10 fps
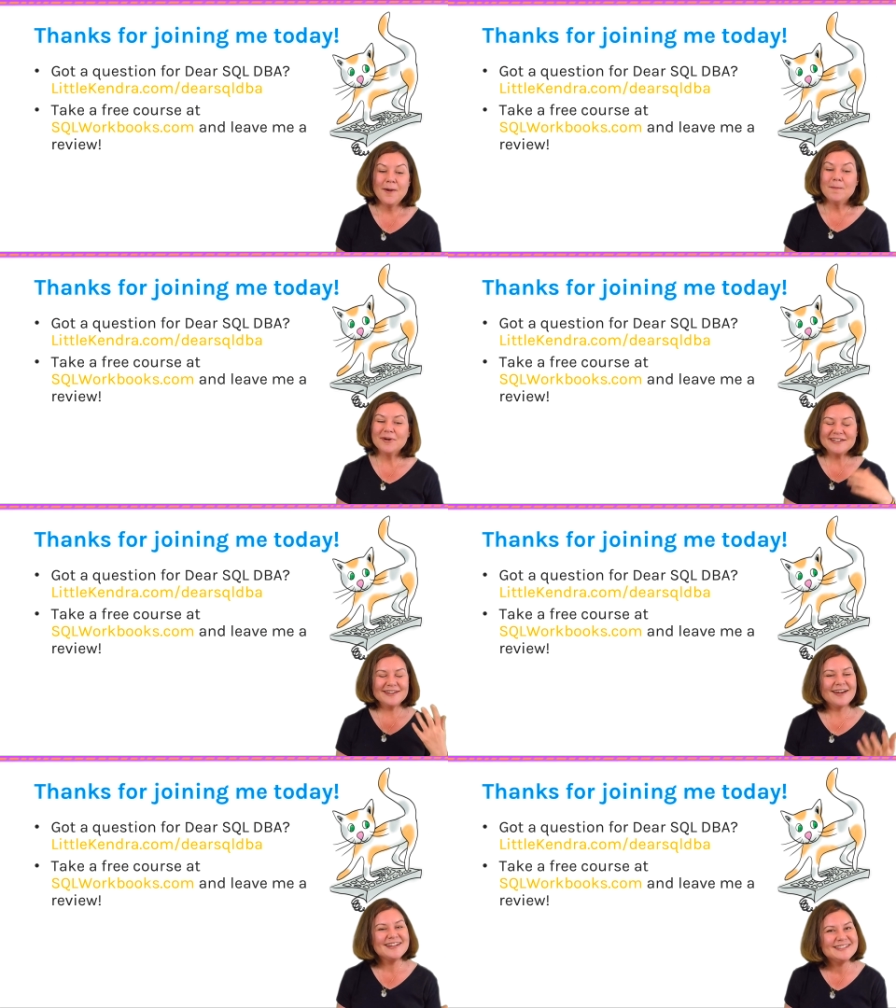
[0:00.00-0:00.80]
but
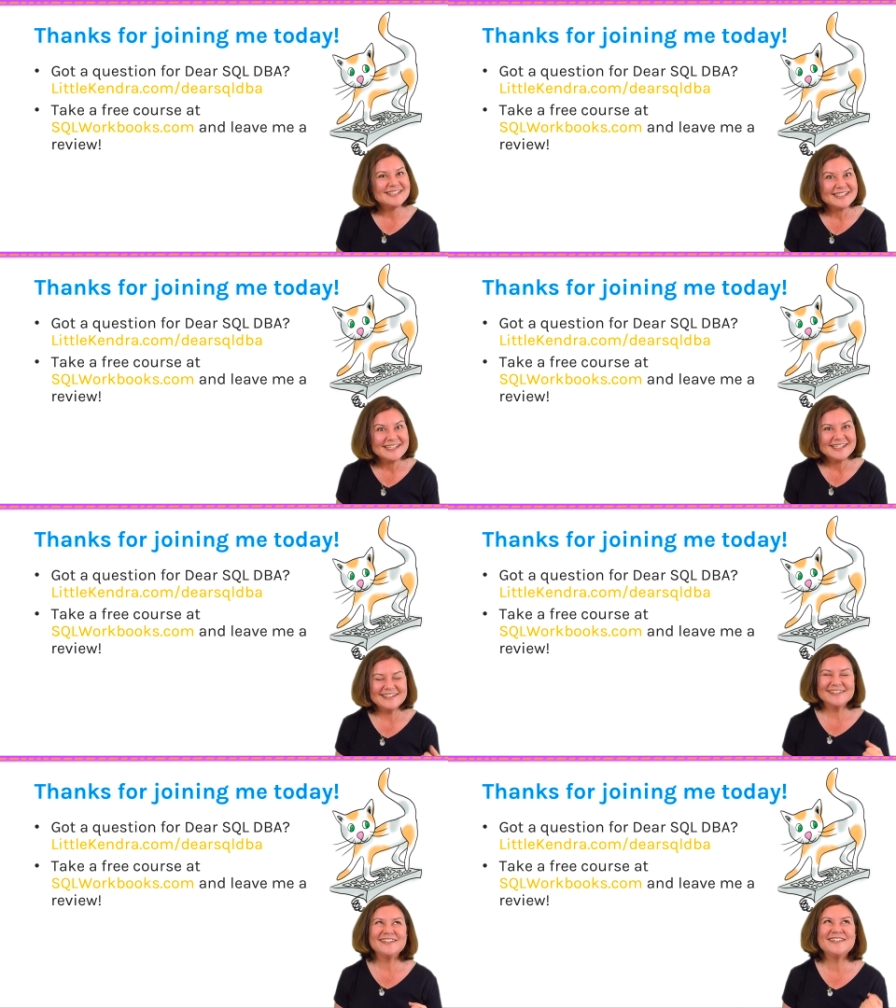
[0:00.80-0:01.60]
i did
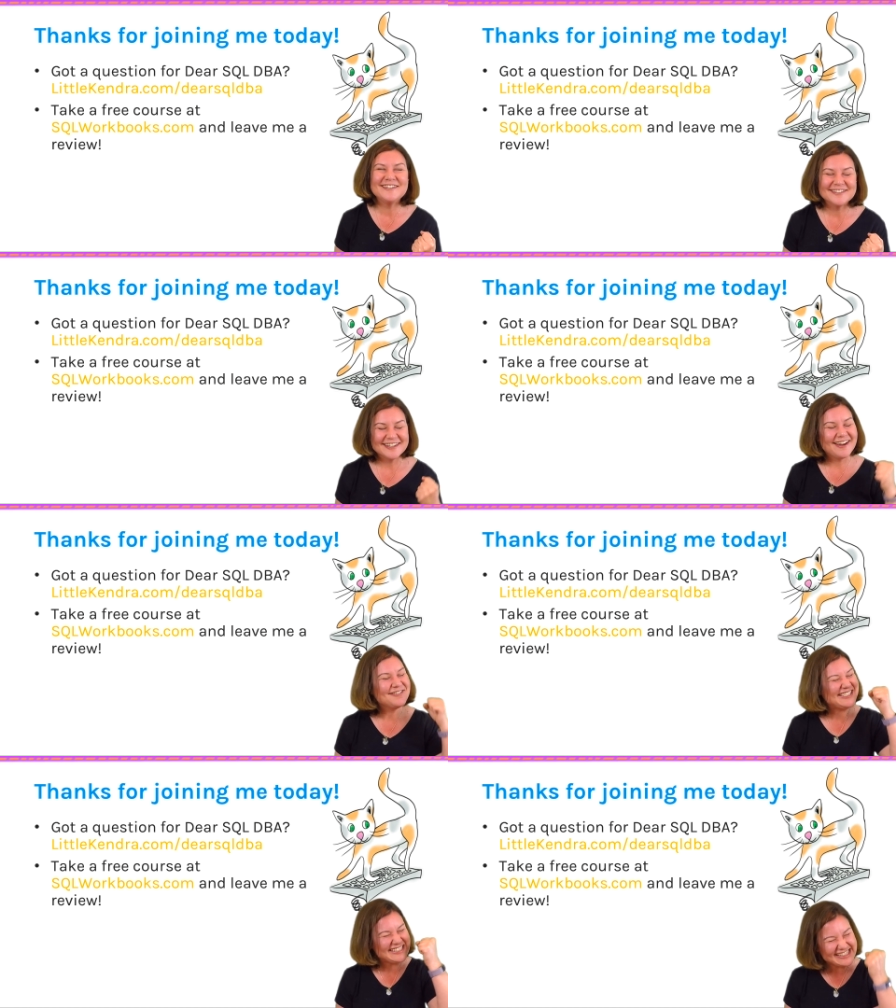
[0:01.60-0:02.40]
oh that
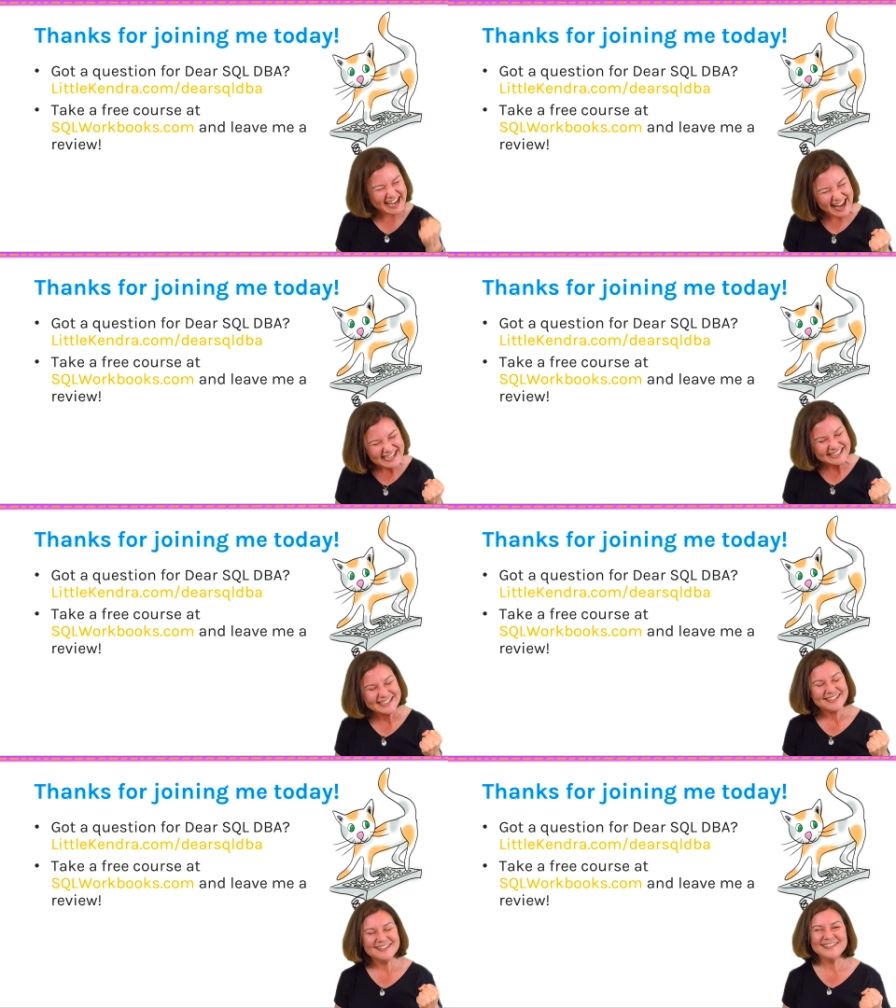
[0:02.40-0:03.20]
was
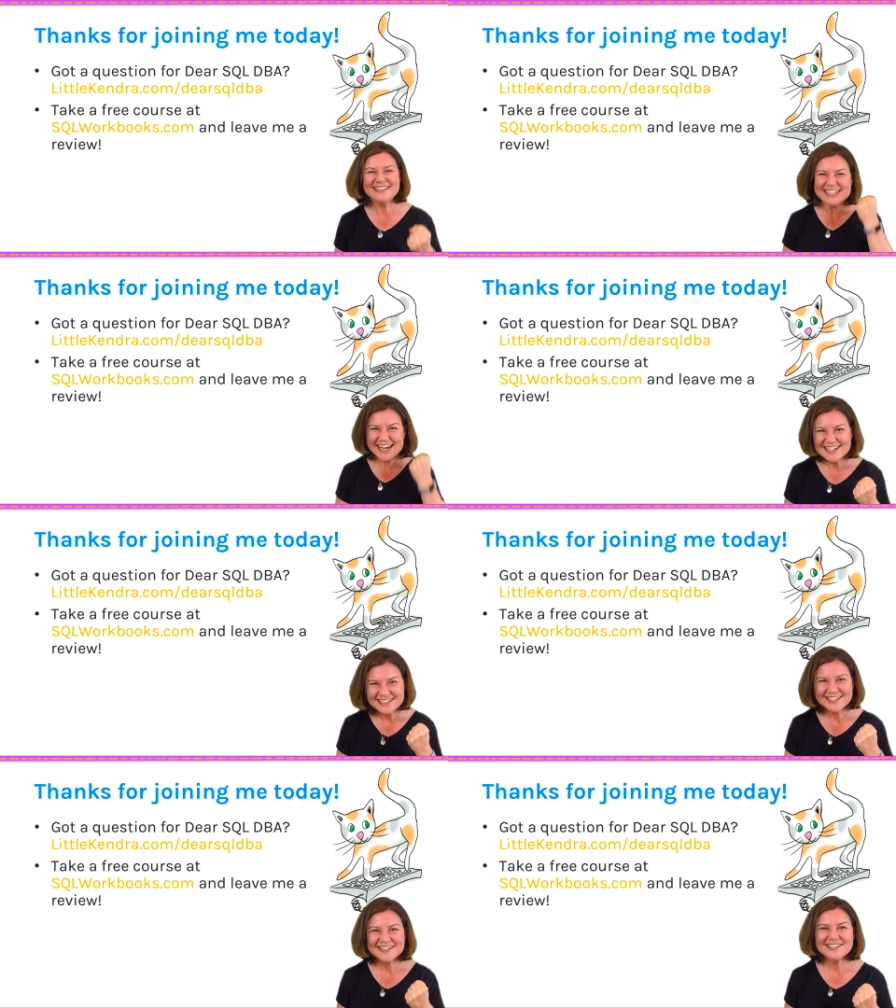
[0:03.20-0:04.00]
yes
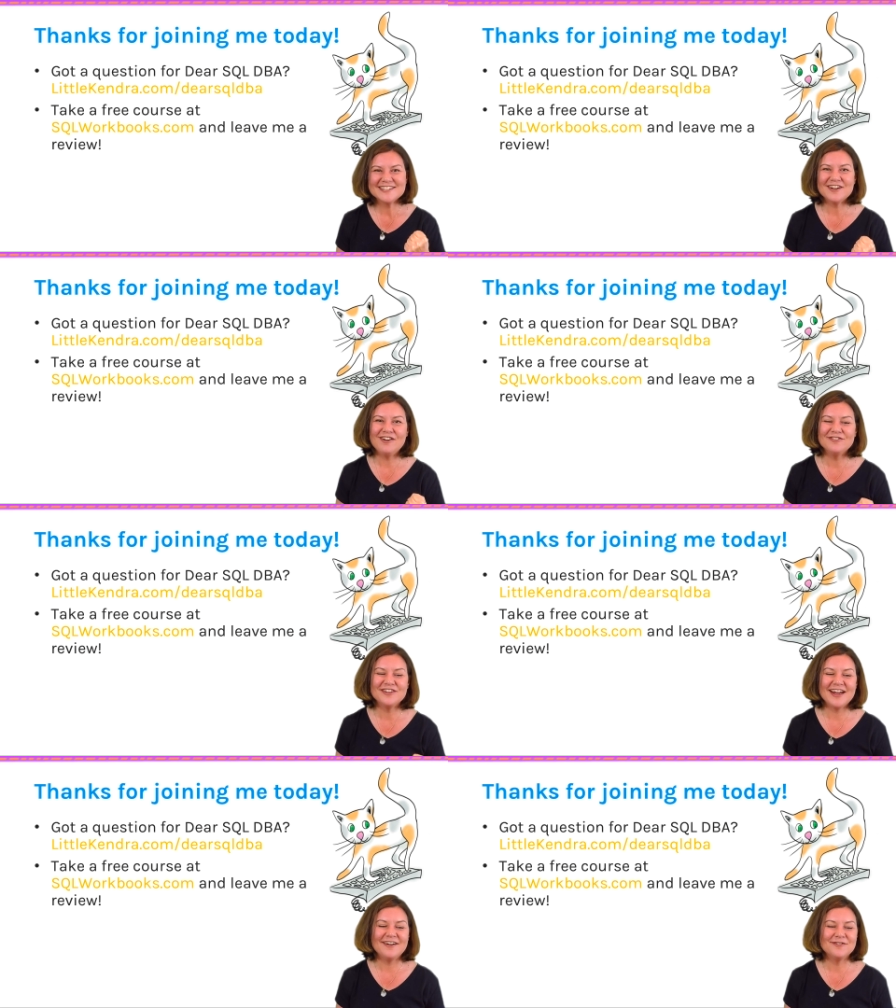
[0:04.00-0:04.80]
yes solved
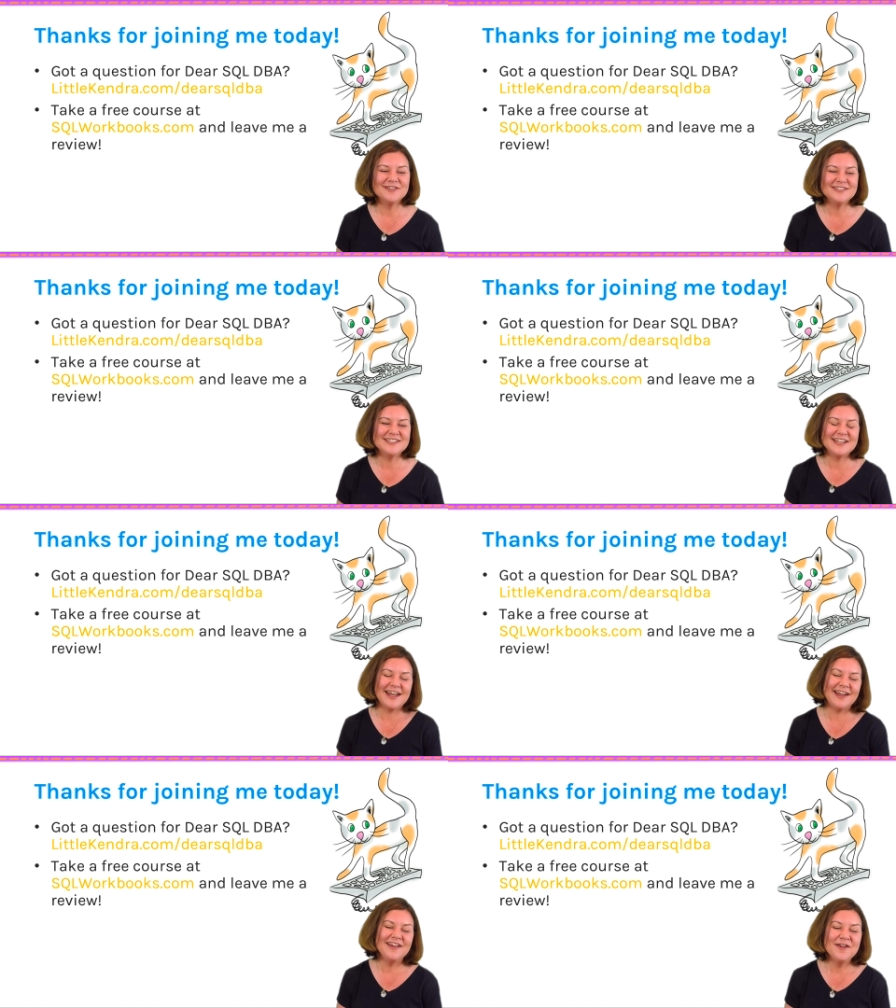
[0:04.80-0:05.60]
that one
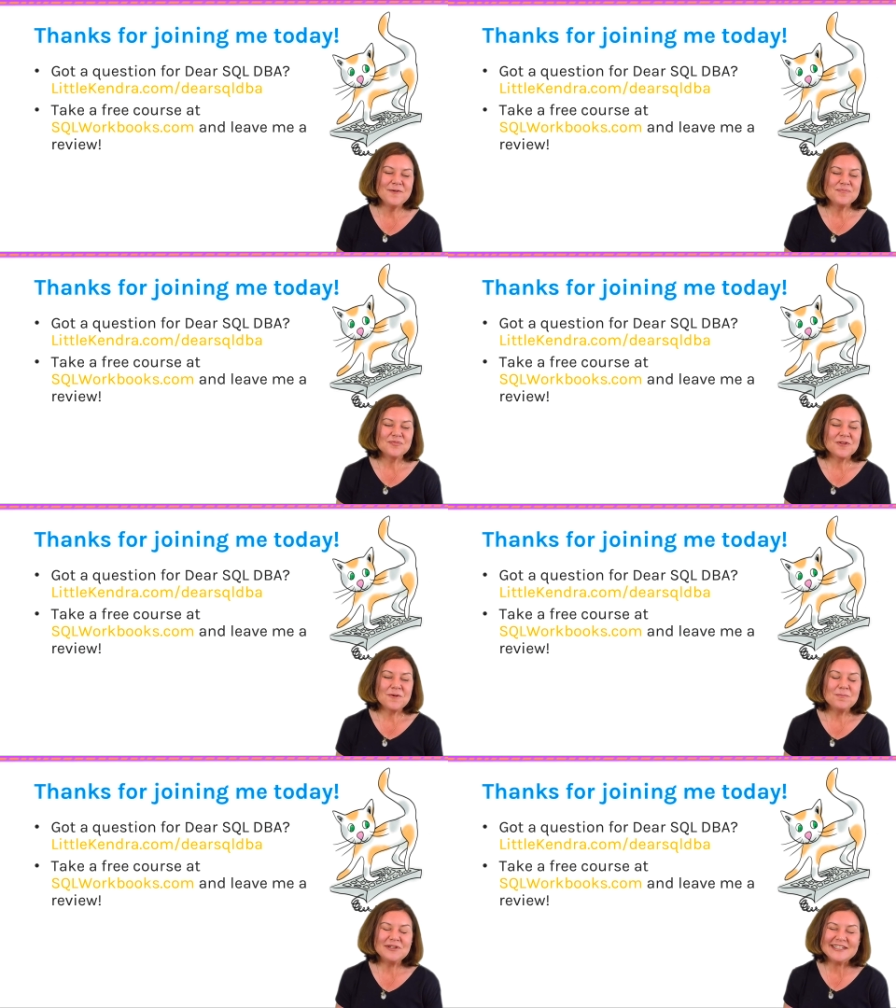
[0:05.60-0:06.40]
today
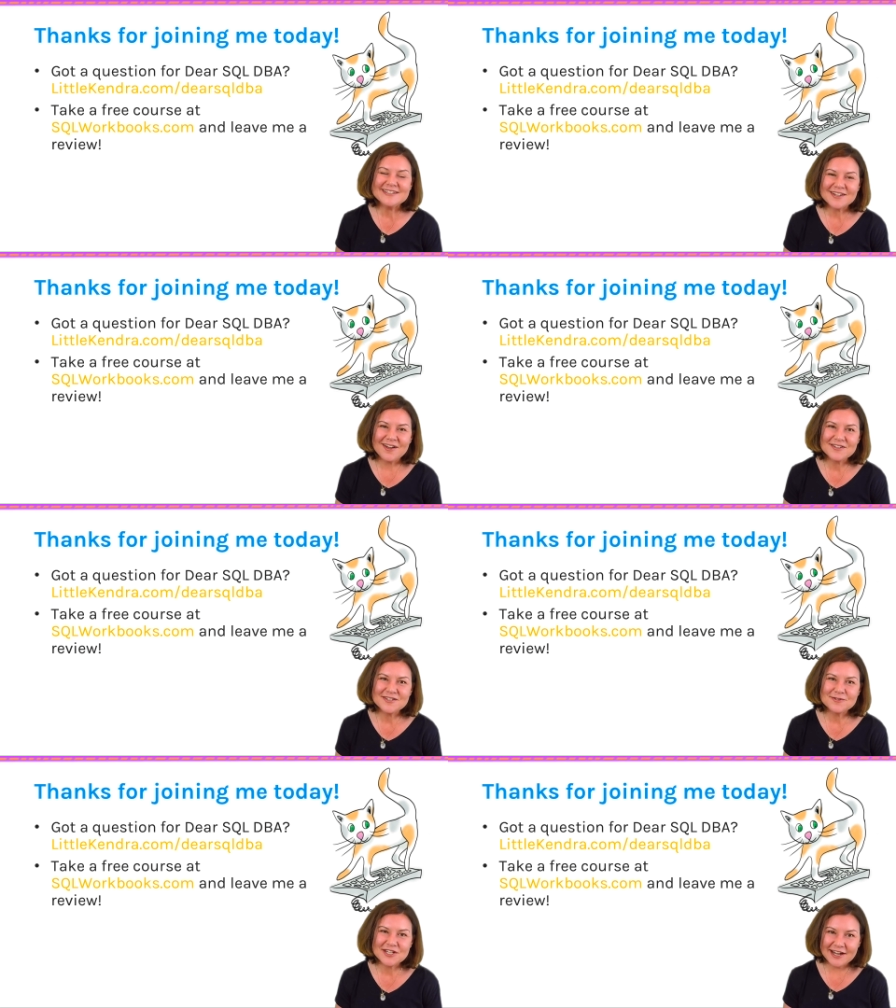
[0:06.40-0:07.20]
please
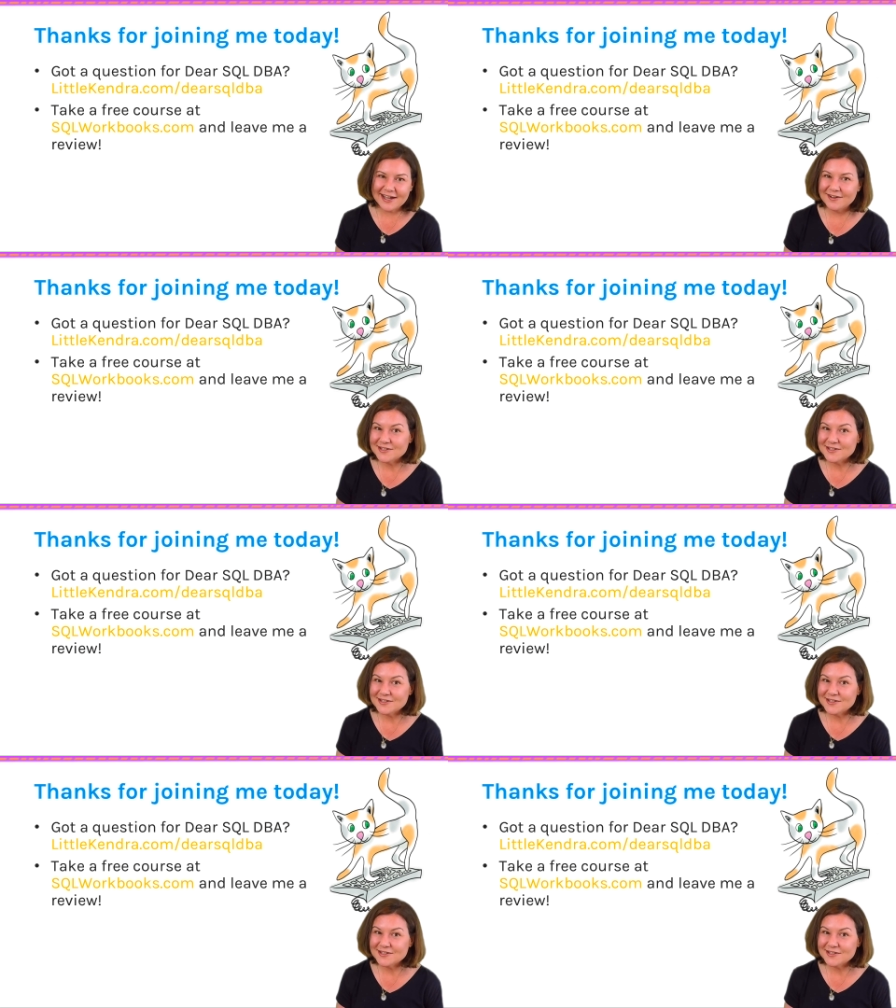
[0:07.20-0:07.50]
also check out